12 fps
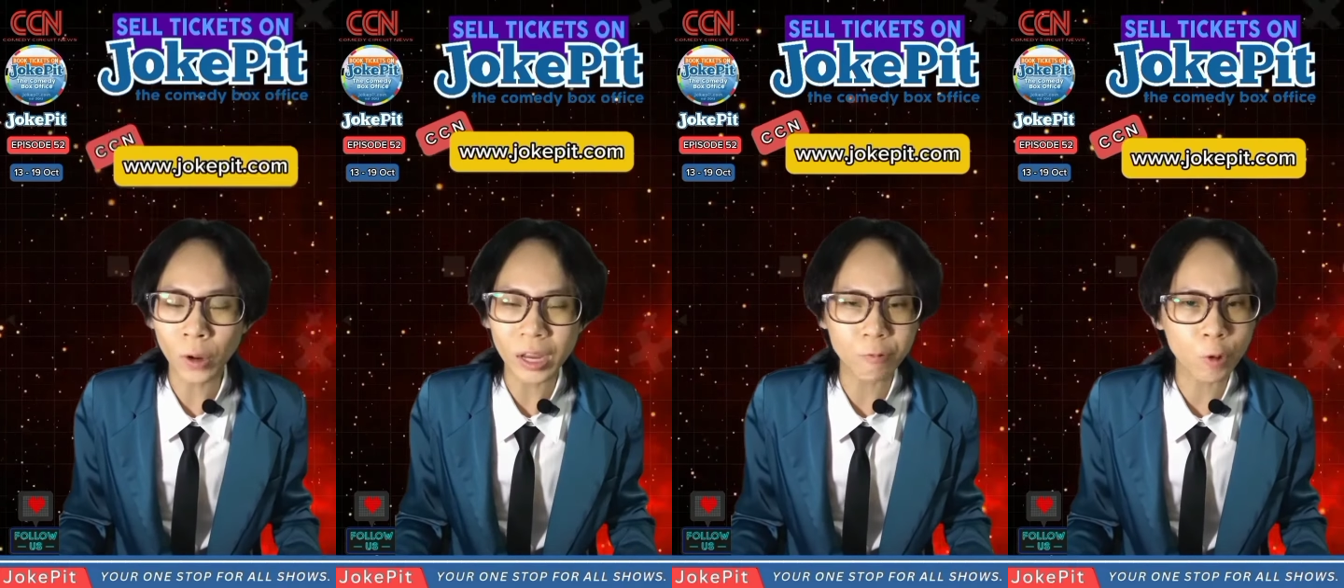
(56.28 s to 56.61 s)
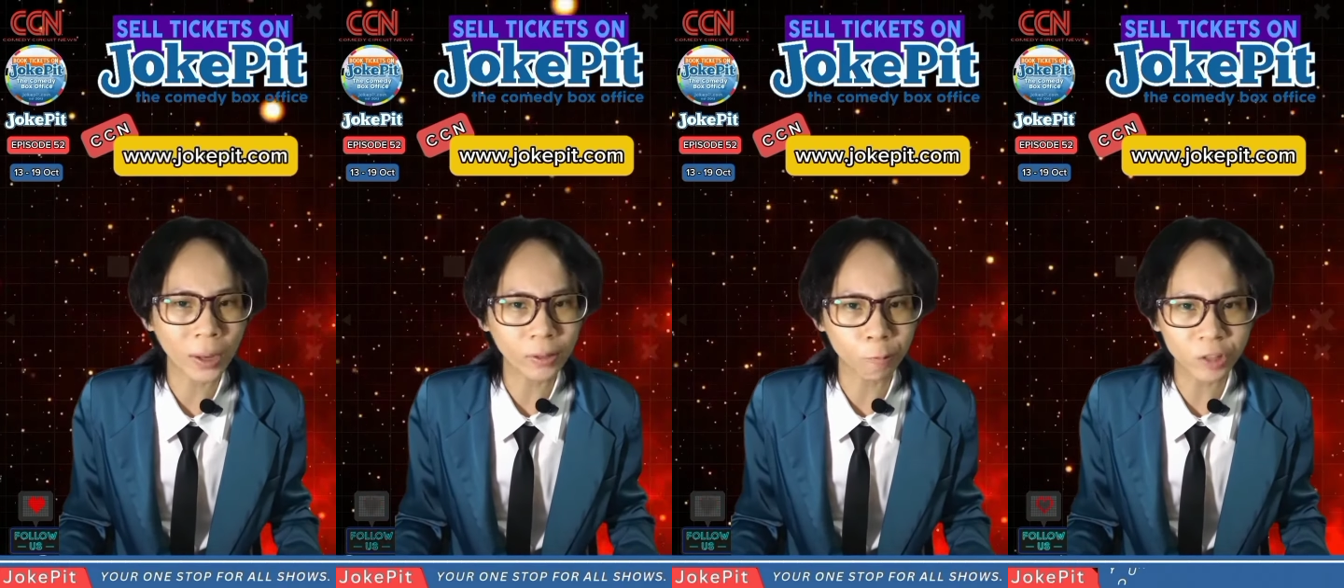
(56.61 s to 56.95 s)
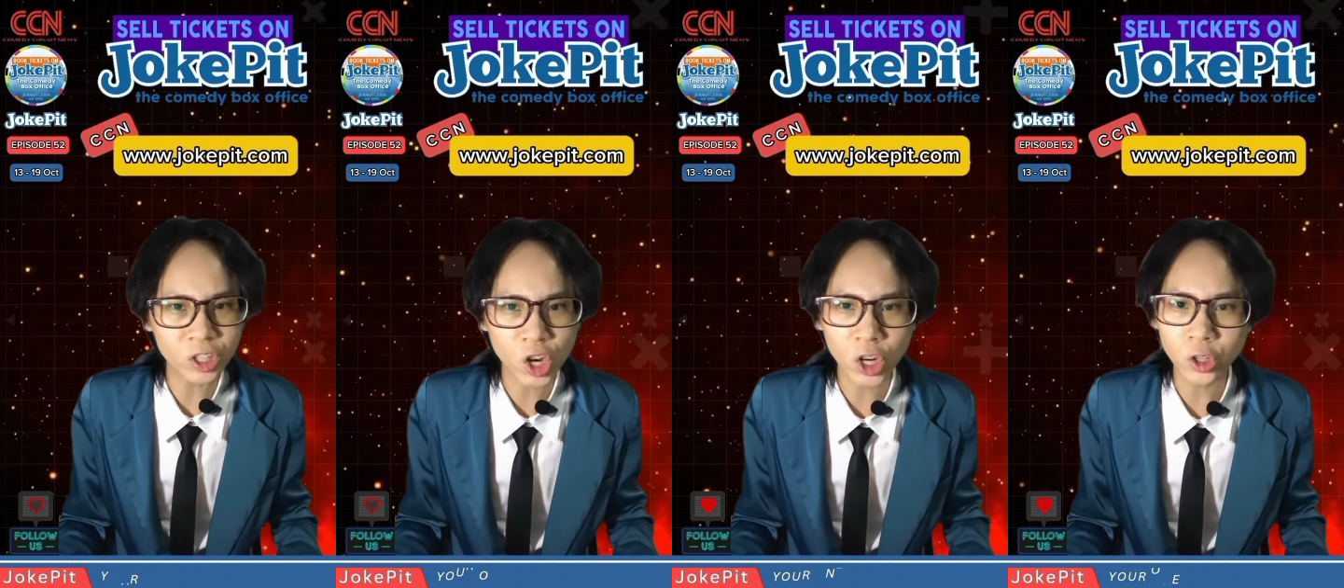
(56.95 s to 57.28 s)
if you want to
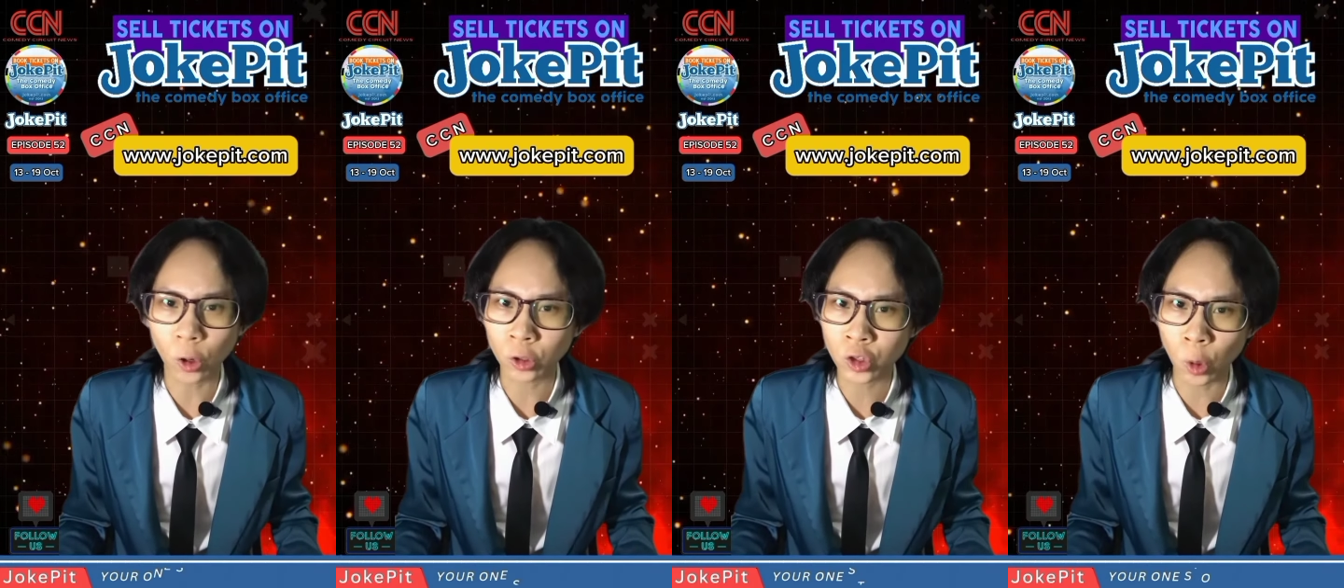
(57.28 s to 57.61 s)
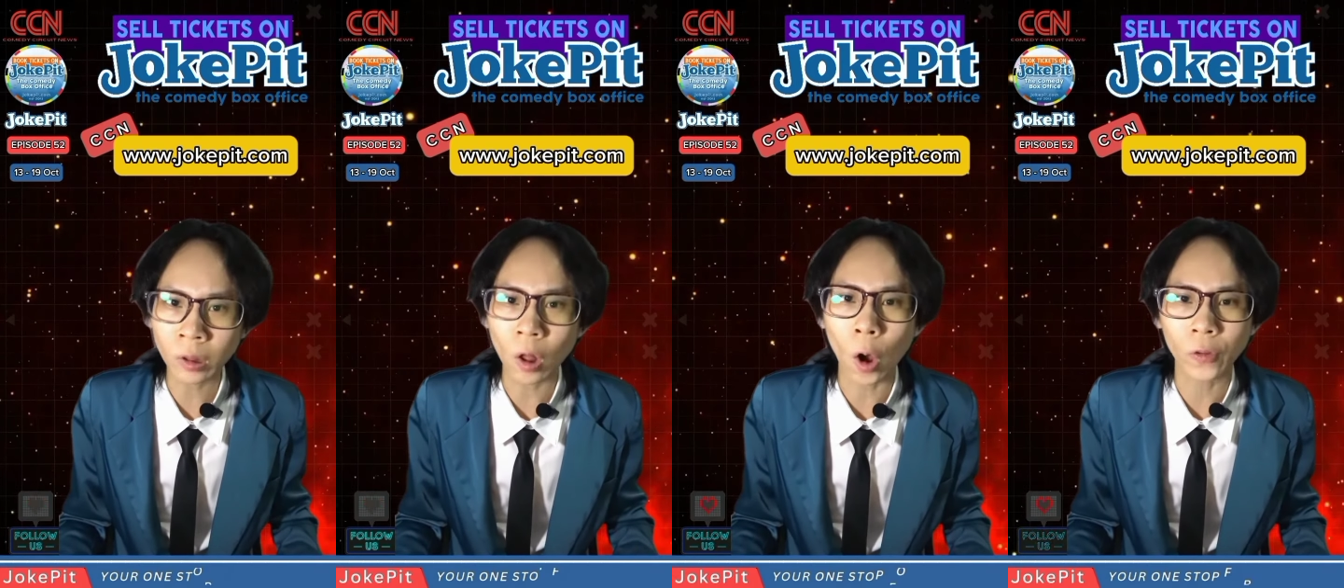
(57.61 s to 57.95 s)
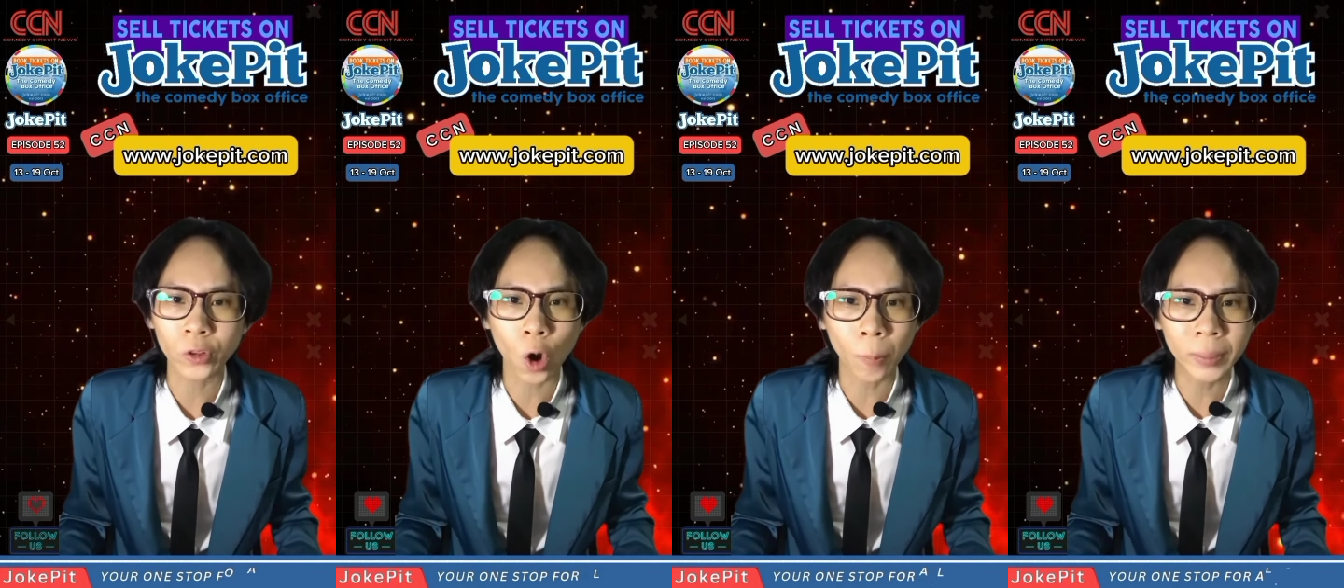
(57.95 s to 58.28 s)
feature your shows
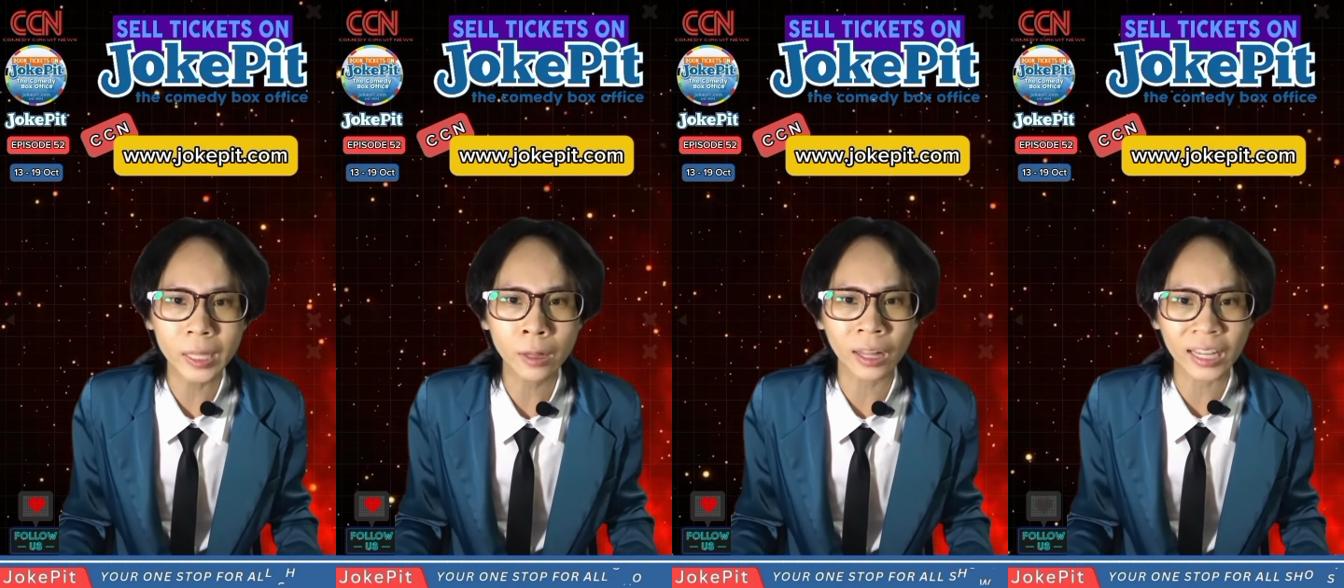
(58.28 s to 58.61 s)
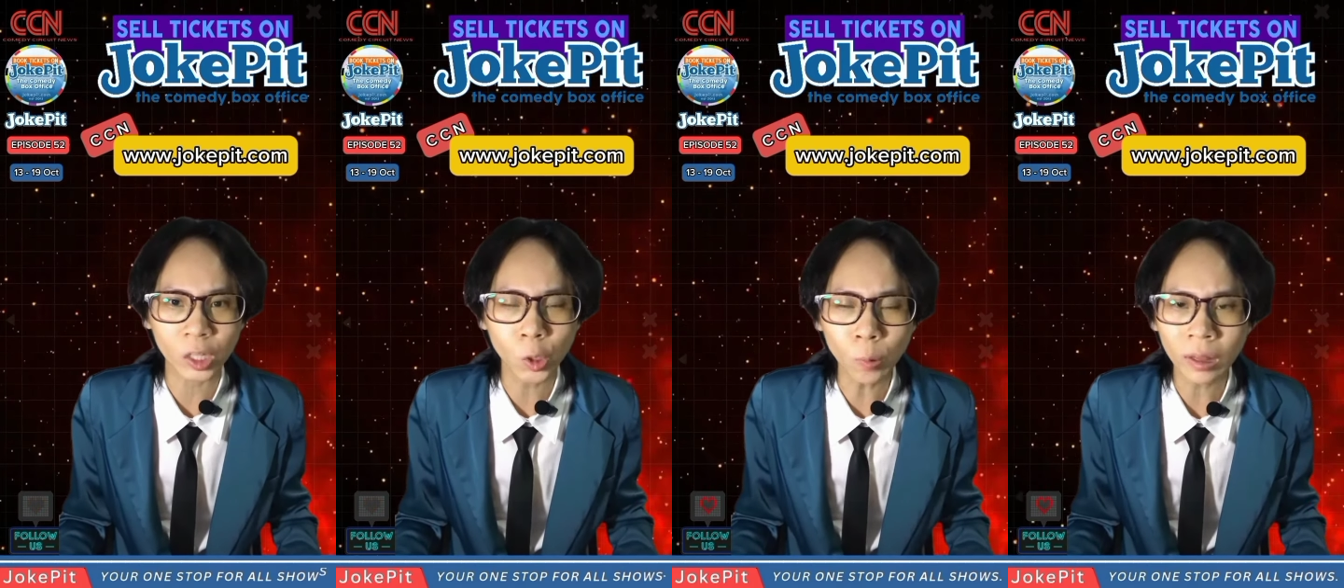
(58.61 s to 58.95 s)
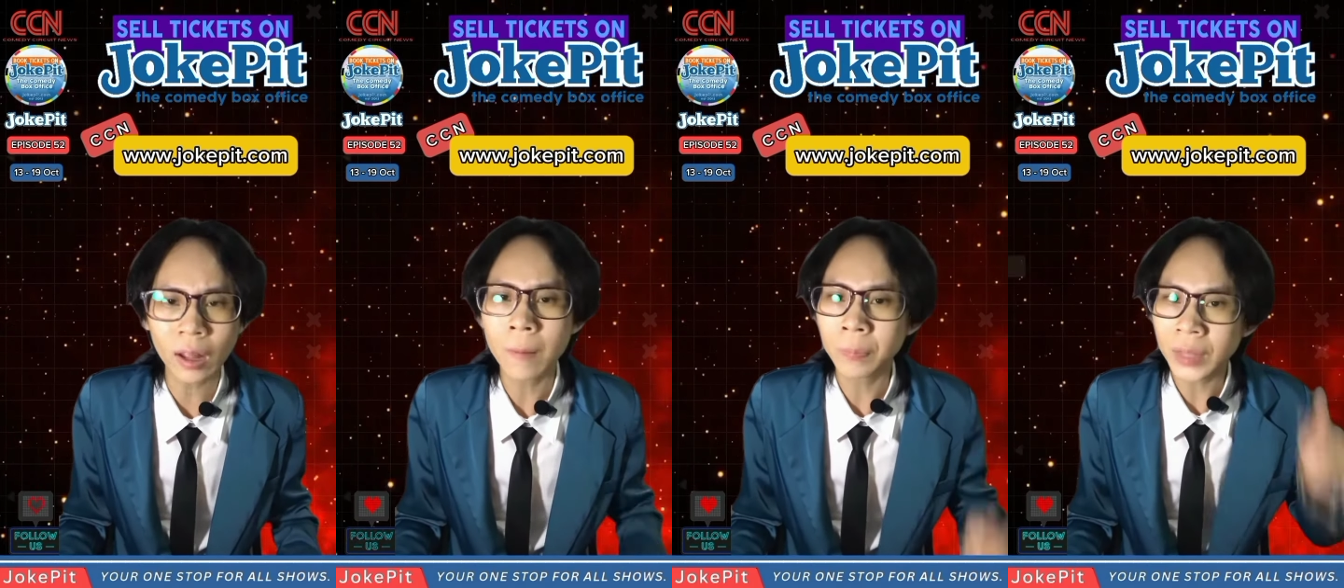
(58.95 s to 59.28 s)
on Comedy Circuit News,
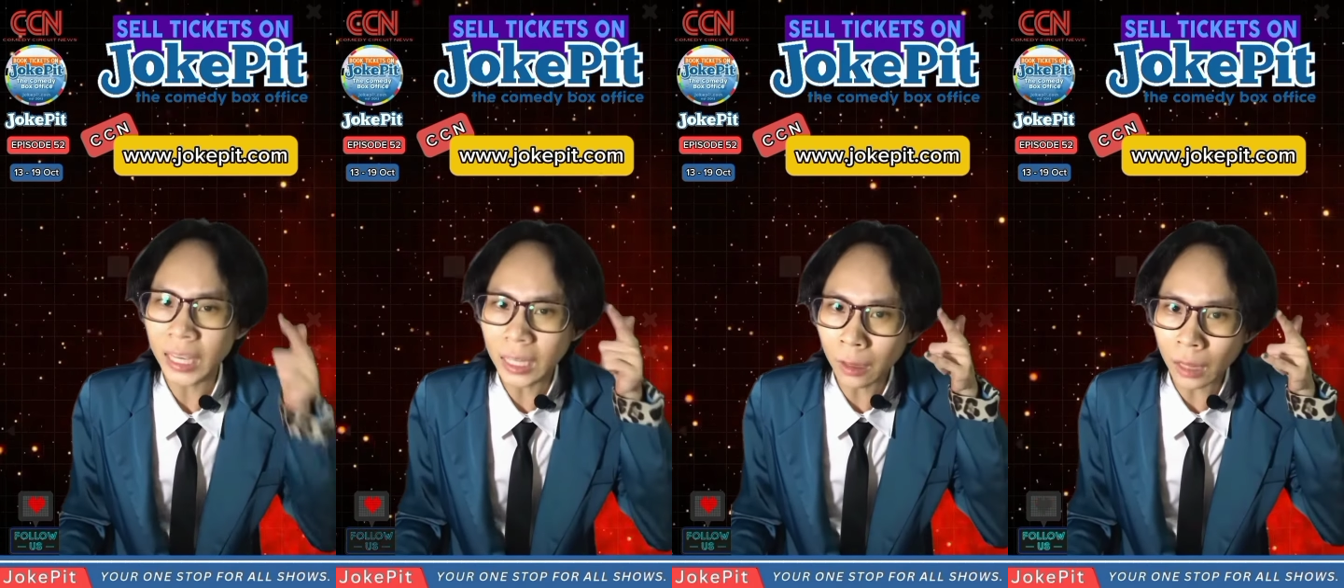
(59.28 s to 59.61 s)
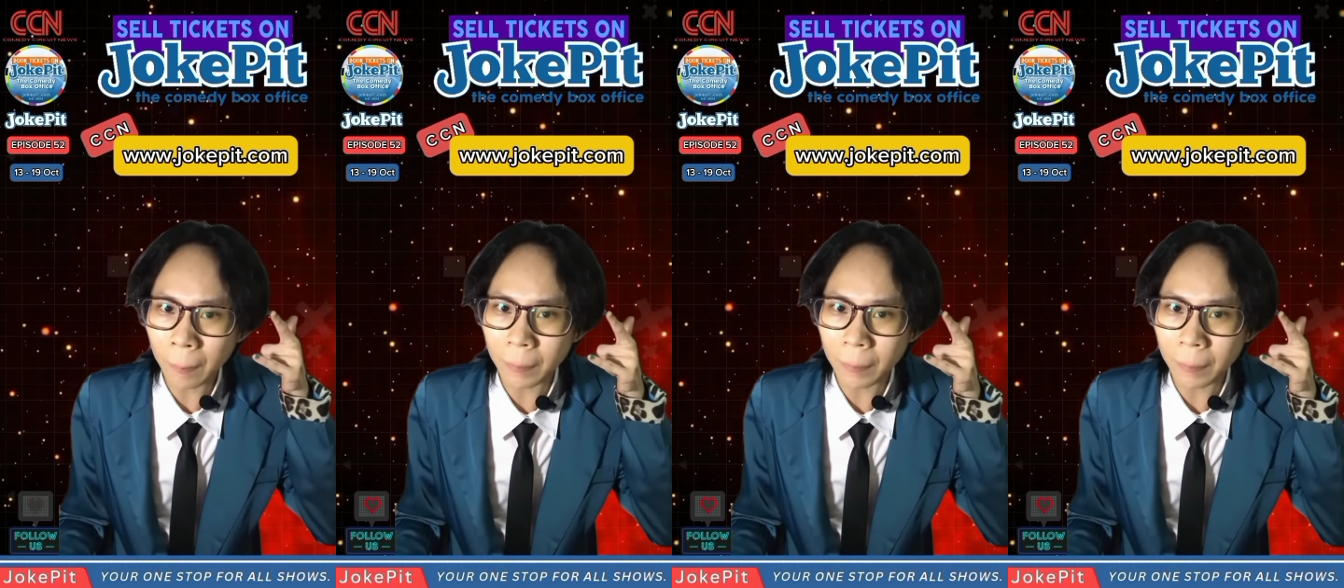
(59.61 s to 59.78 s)
hit us up